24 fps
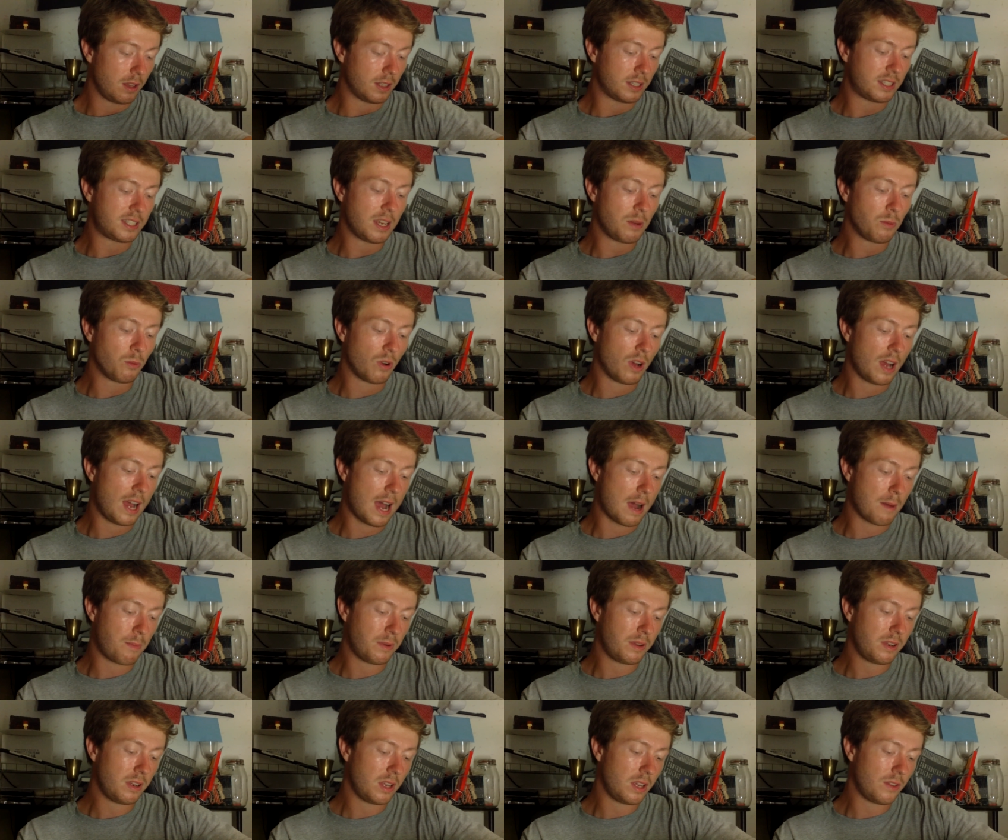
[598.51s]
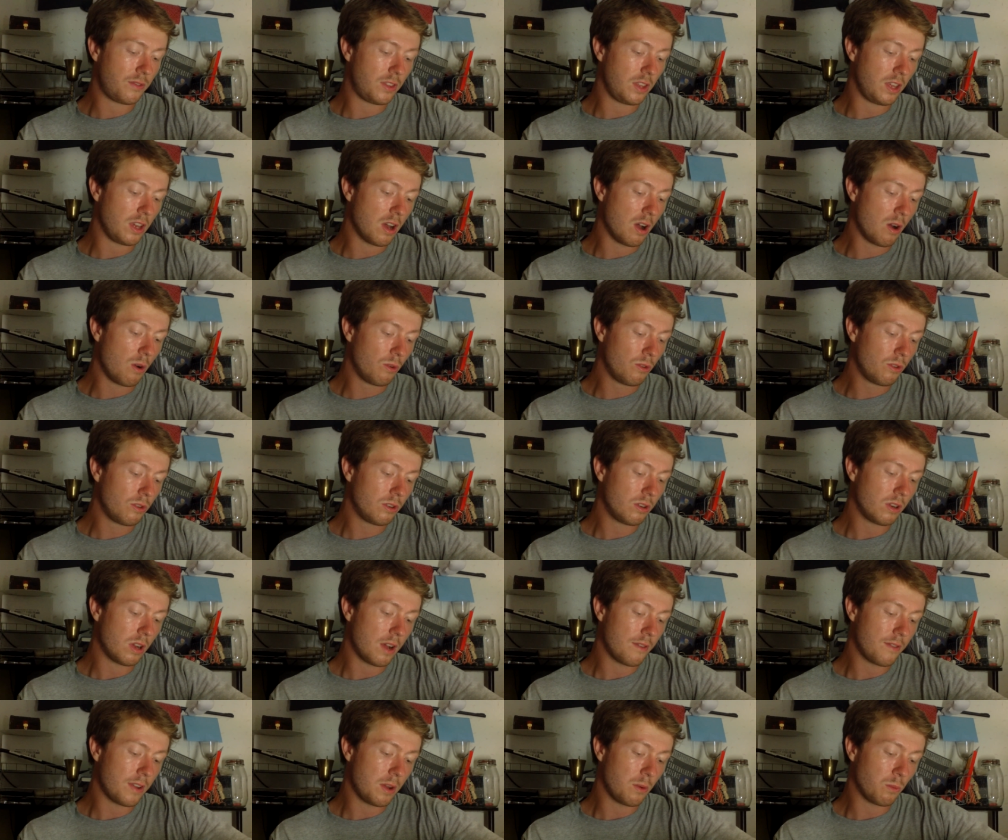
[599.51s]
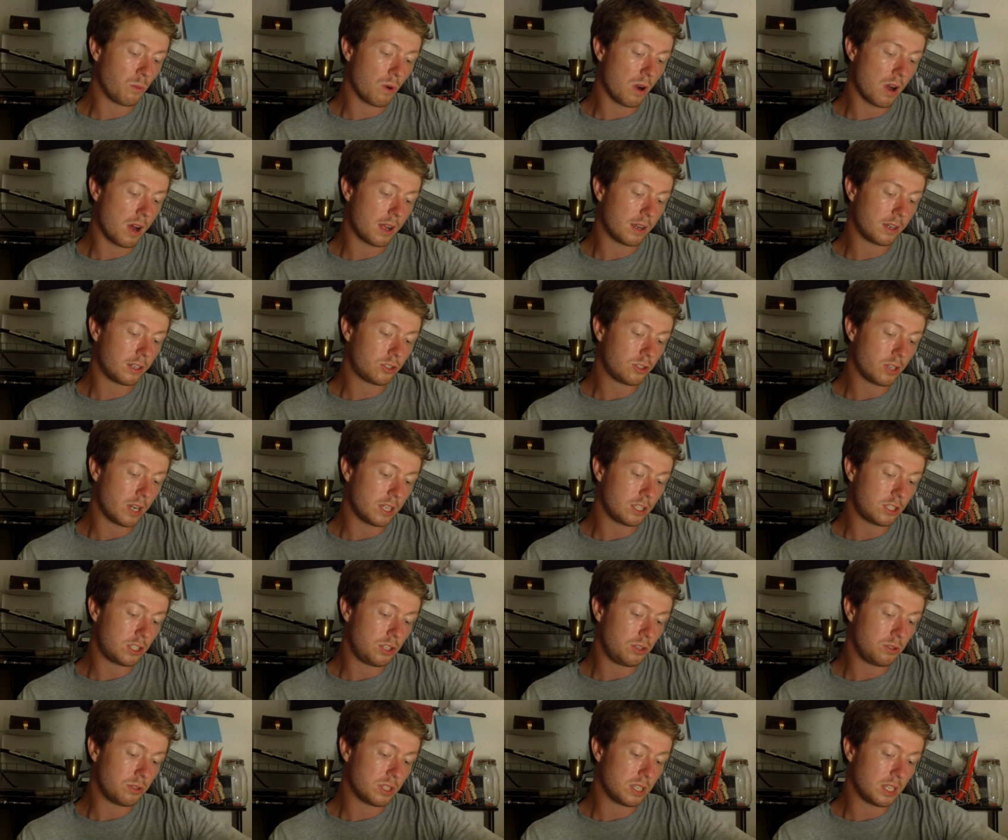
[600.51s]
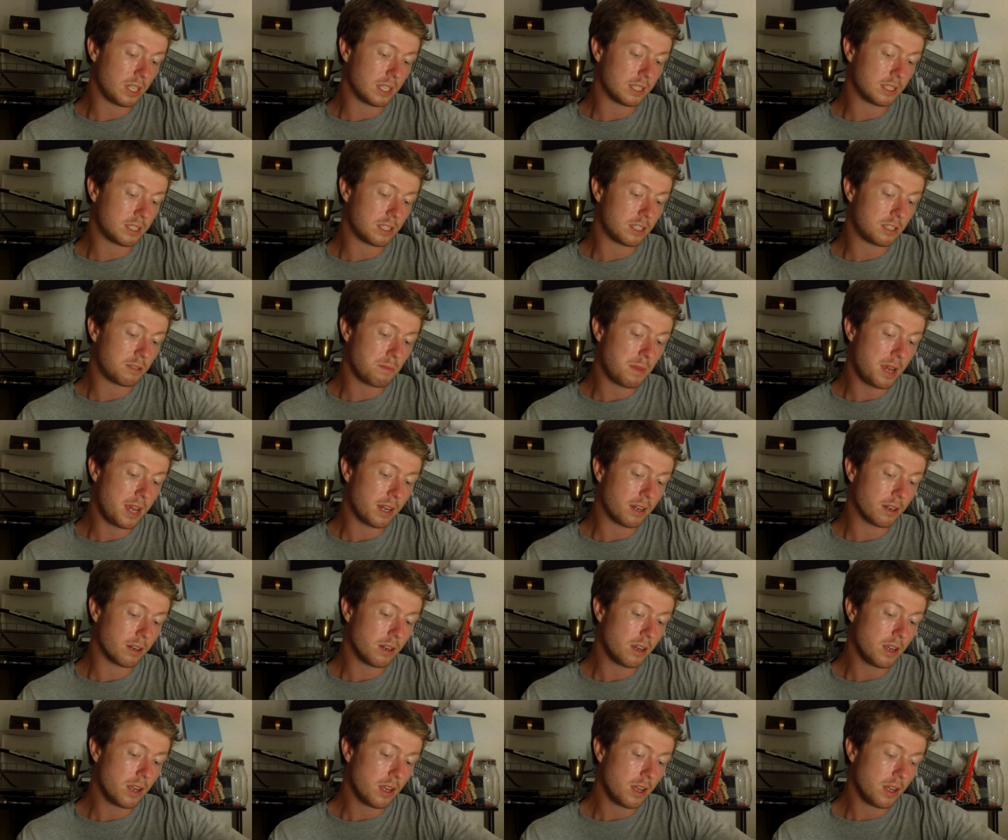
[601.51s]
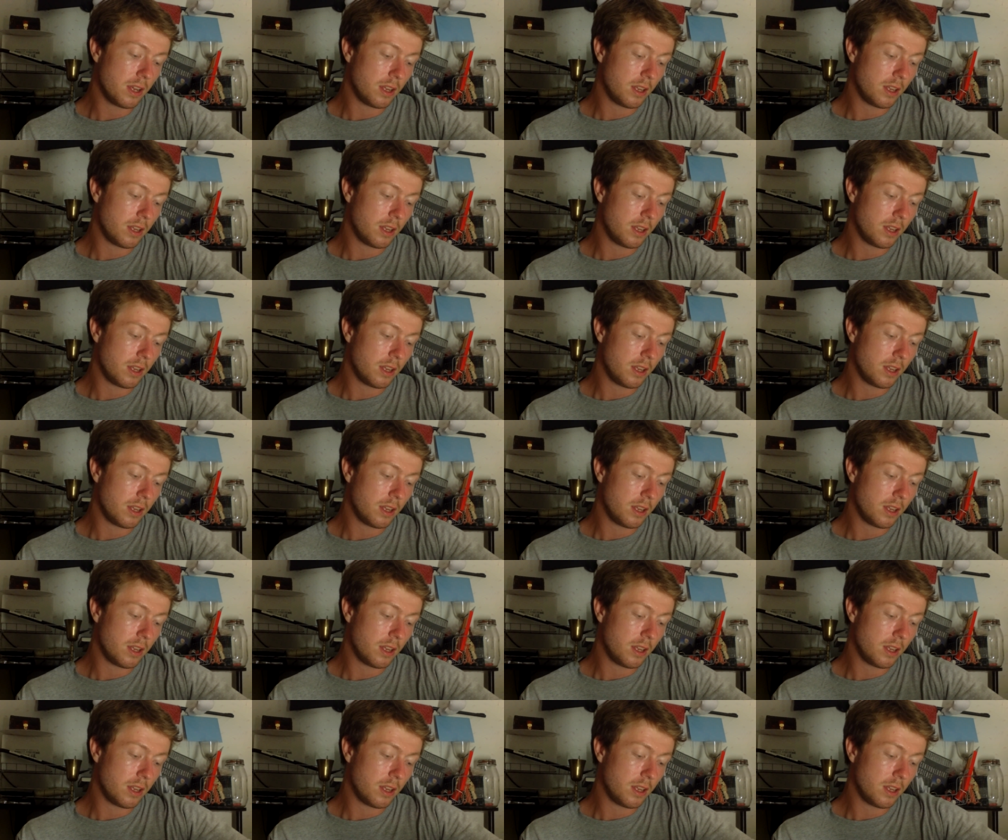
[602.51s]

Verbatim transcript: The same will happen if the owner of a wand tries to use it against its maker,